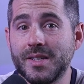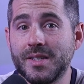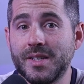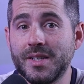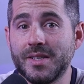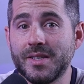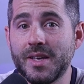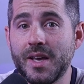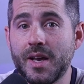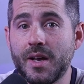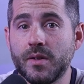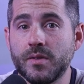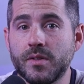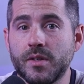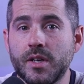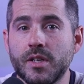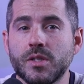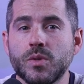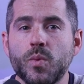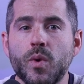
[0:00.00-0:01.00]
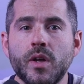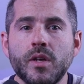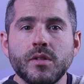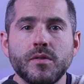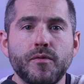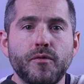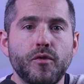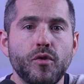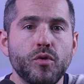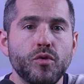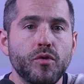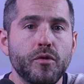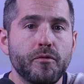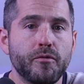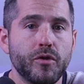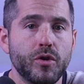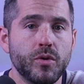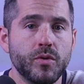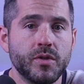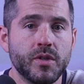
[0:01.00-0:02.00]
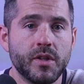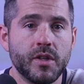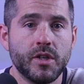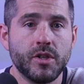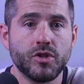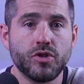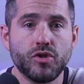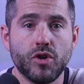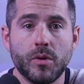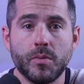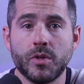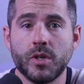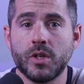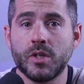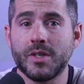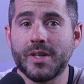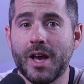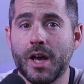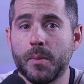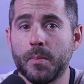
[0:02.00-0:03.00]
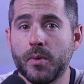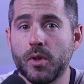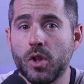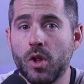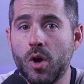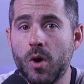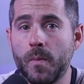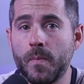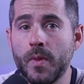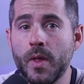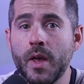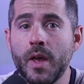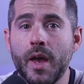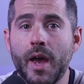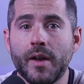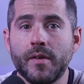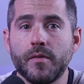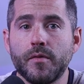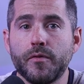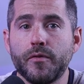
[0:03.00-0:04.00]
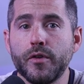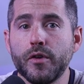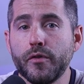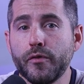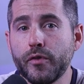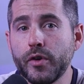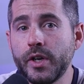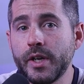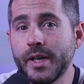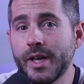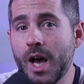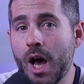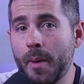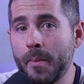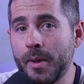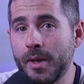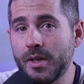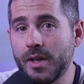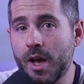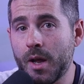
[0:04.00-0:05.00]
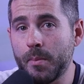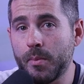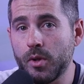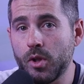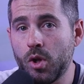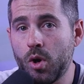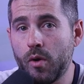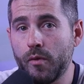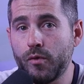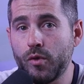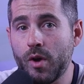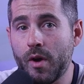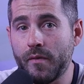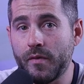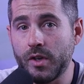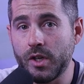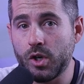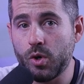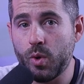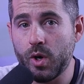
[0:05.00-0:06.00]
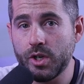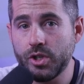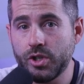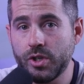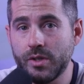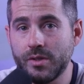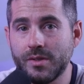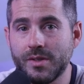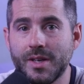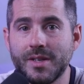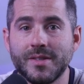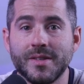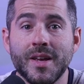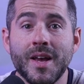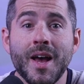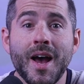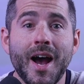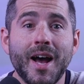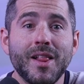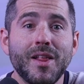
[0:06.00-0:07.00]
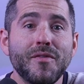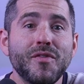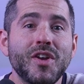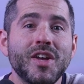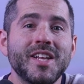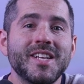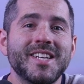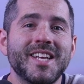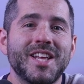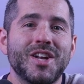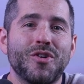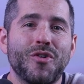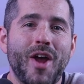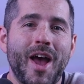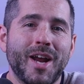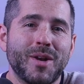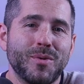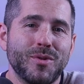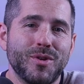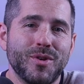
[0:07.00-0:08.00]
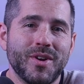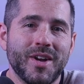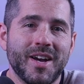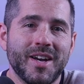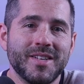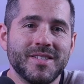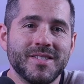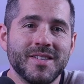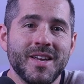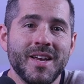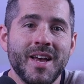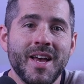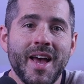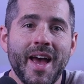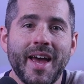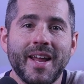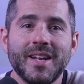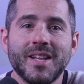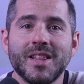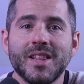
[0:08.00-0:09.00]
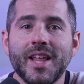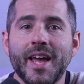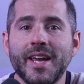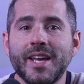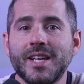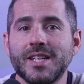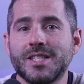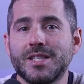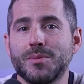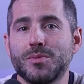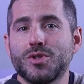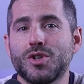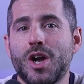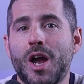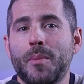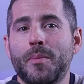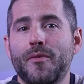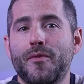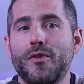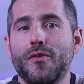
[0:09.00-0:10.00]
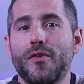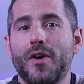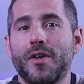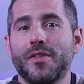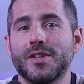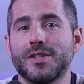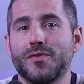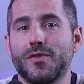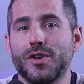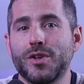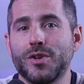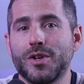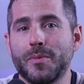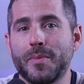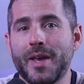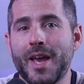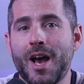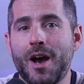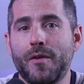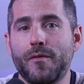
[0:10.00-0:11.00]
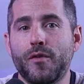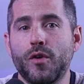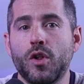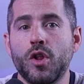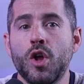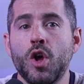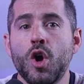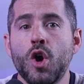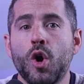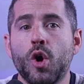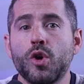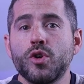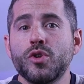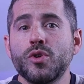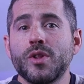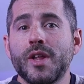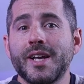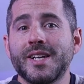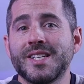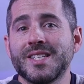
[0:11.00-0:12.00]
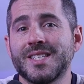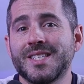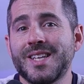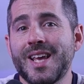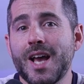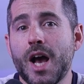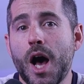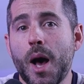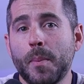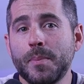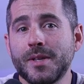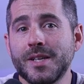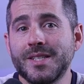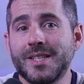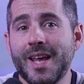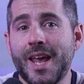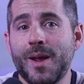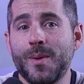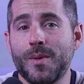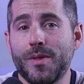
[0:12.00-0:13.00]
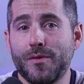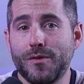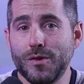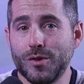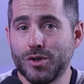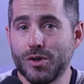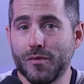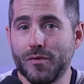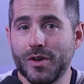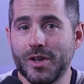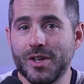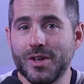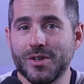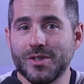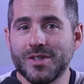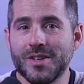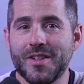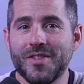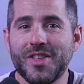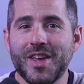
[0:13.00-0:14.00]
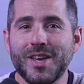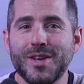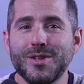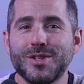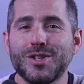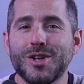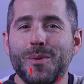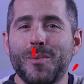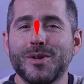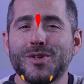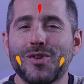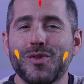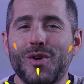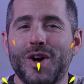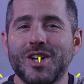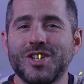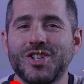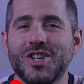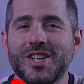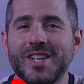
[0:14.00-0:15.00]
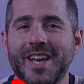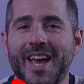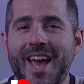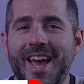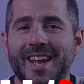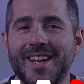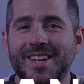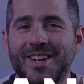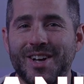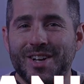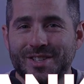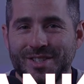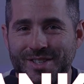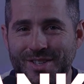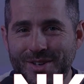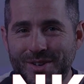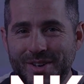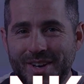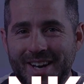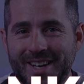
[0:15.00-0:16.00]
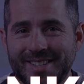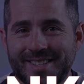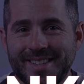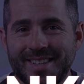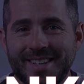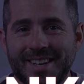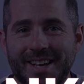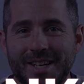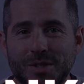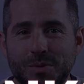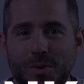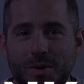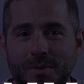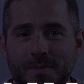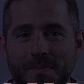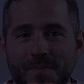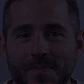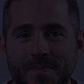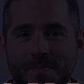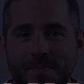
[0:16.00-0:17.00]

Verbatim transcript: and discounts, as well as full reviews in the description down below. And feel free to comment down below if you have any questions, as I love getting to interact with you guys. And like and subscribe if you found this video to be helpful, or you'd like to stay up to date with future videos. Thank you so much for watching, and I'll see you guys in the next one.